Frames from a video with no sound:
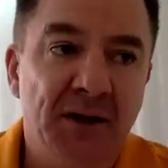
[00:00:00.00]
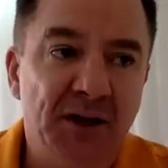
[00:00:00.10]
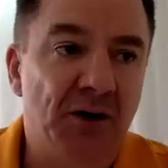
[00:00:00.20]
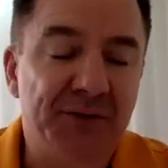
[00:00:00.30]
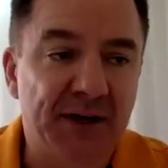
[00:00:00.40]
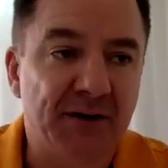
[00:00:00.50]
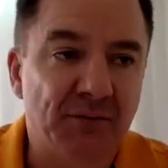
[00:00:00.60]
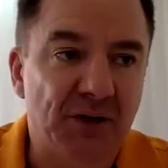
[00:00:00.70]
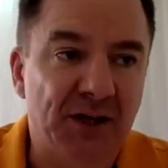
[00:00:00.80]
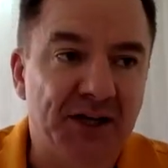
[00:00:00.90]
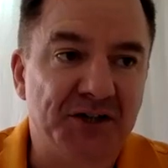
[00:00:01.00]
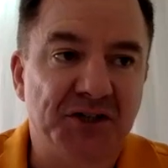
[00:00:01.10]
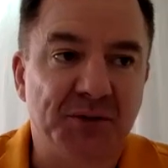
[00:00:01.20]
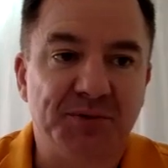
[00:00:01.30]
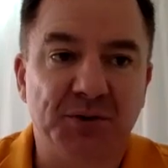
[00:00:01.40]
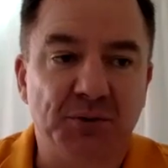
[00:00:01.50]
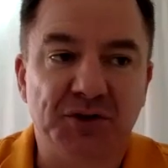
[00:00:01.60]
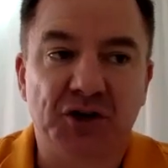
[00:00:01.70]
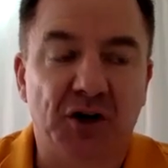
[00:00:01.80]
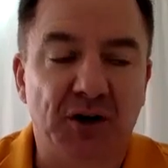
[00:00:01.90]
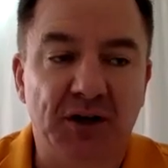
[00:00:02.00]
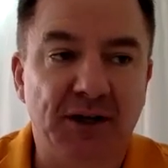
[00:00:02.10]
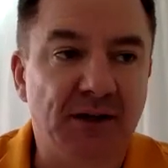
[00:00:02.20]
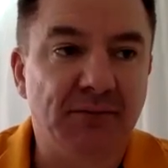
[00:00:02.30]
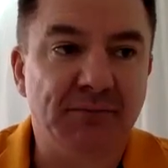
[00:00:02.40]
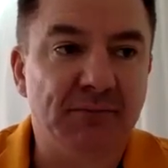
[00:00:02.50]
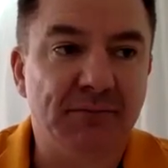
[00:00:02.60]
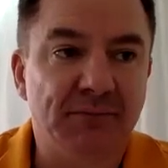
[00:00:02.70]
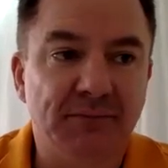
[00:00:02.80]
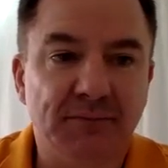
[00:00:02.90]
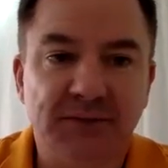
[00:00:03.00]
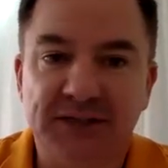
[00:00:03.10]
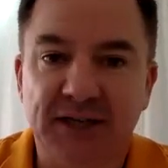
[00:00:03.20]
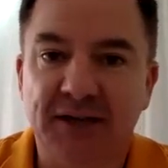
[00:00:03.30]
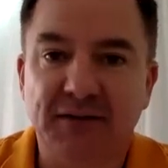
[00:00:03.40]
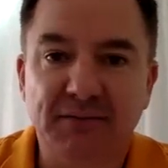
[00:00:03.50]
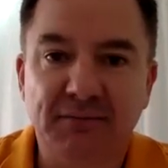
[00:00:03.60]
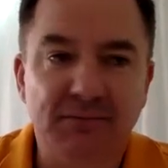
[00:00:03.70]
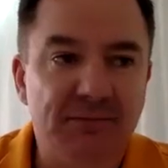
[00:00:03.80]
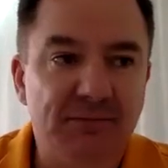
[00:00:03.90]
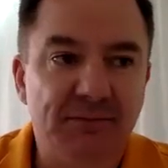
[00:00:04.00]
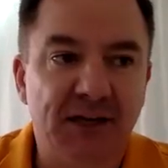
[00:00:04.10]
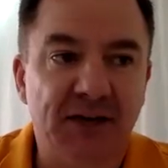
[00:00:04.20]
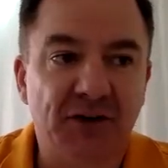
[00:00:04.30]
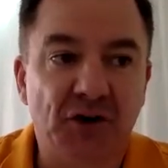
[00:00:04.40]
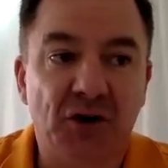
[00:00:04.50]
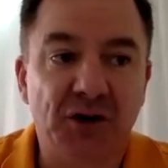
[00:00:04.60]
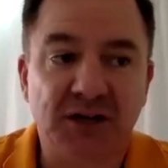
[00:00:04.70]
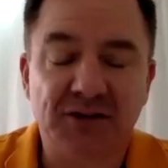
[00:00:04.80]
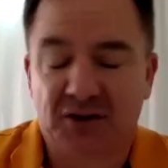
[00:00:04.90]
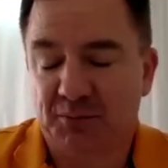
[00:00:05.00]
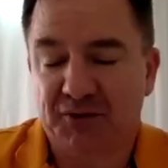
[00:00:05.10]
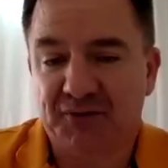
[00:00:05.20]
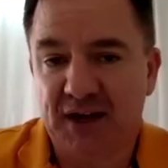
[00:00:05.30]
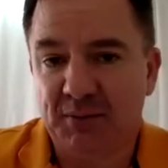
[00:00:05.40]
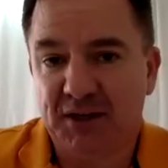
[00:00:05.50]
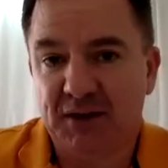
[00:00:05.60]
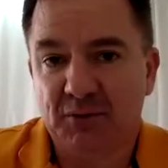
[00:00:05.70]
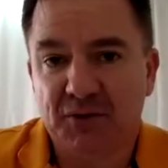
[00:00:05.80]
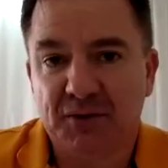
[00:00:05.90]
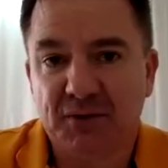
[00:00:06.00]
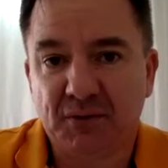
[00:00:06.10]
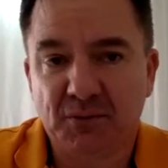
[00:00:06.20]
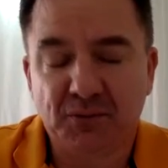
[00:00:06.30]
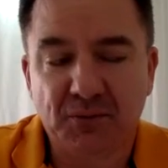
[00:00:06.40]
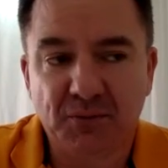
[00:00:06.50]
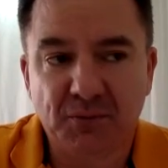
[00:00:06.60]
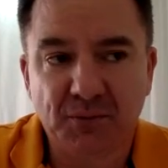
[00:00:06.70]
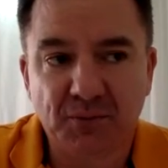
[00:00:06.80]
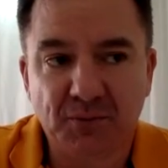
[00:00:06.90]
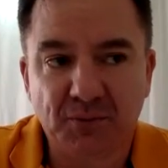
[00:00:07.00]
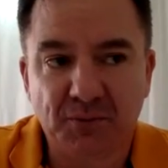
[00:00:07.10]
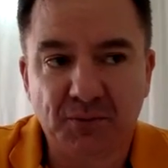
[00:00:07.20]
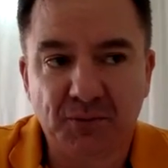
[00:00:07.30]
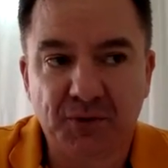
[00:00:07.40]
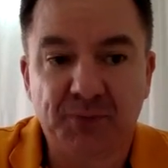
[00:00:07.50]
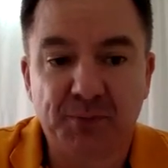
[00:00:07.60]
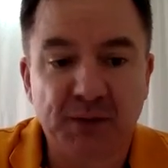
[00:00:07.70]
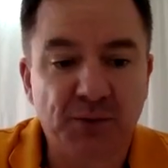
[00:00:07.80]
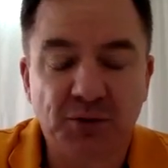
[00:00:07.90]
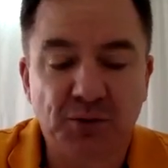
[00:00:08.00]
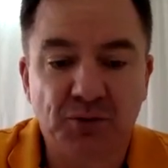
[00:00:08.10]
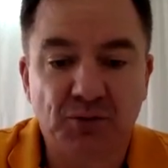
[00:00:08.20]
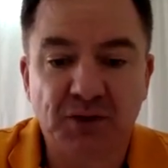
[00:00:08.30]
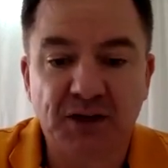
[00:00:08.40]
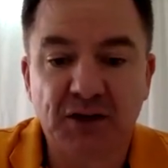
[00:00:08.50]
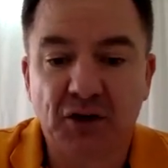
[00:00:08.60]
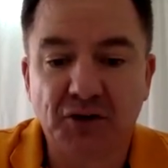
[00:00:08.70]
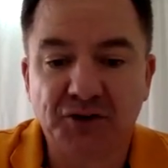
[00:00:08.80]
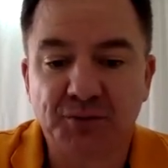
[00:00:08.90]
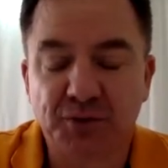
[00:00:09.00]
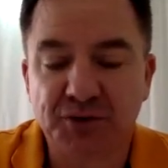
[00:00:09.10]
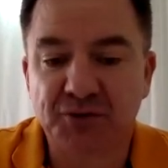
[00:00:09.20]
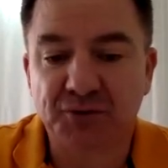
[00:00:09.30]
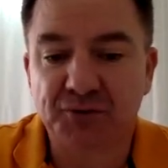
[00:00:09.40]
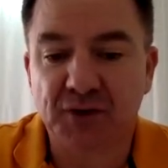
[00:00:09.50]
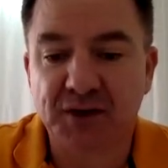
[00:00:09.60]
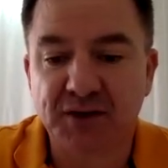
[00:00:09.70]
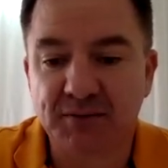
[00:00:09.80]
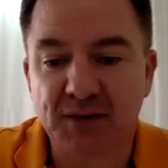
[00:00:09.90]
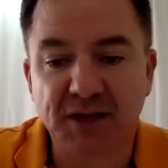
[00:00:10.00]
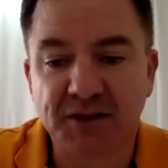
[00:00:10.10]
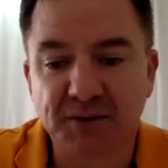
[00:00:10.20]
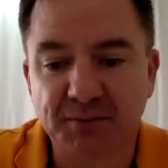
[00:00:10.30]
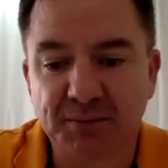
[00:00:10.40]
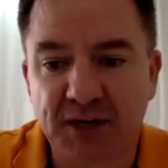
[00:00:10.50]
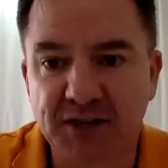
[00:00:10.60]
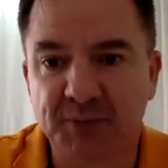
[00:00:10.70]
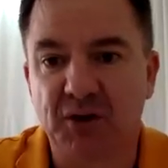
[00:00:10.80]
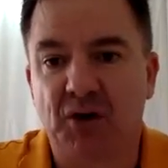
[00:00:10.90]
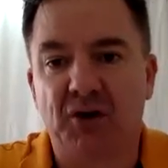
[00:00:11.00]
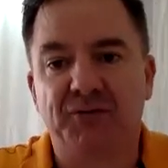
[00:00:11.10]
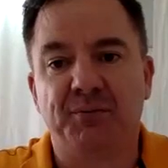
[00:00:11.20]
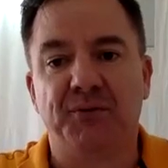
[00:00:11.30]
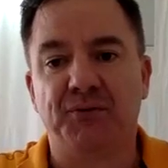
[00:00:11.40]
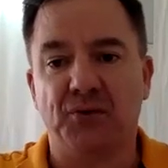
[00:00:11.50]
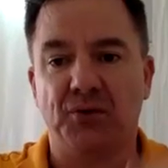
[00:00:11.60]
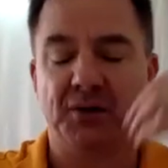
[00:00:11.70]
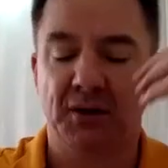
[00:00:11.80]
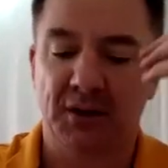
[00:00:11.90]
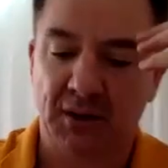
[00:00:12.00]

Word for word: you know, I've had relationships that were totally dead and gone inside my family and with with people who were really close personal friends and major parts of my life before.